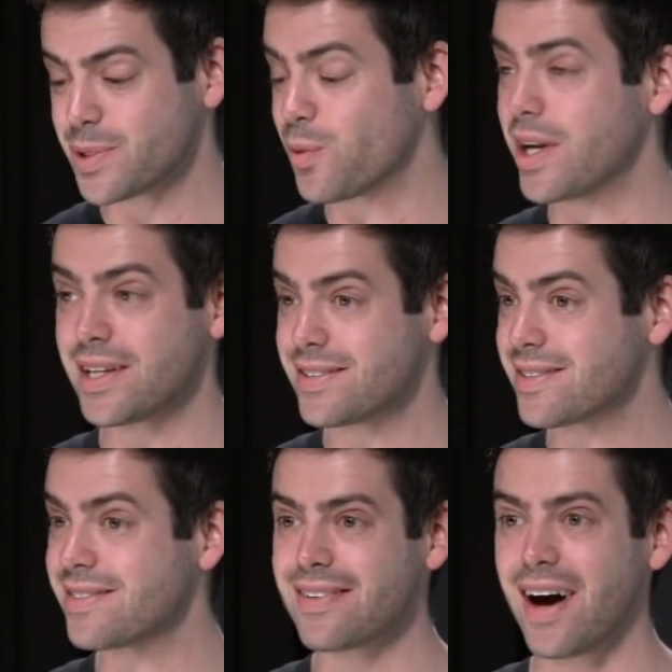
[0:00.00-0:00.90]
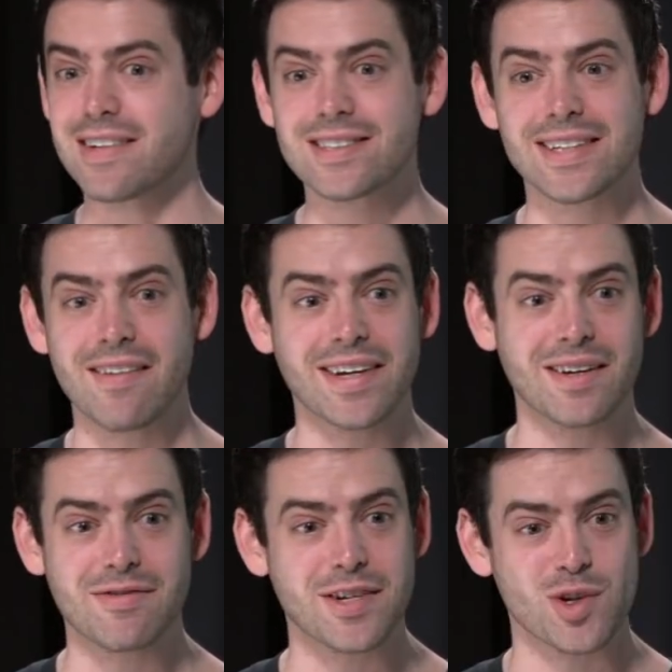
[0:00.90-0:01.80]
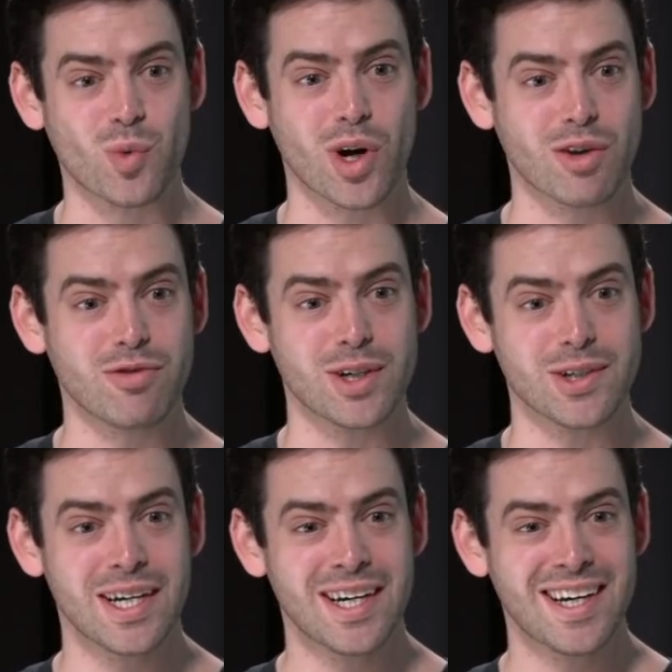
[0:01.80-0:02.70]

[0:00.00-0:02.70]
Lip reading: So one is obviously having an efficient workflow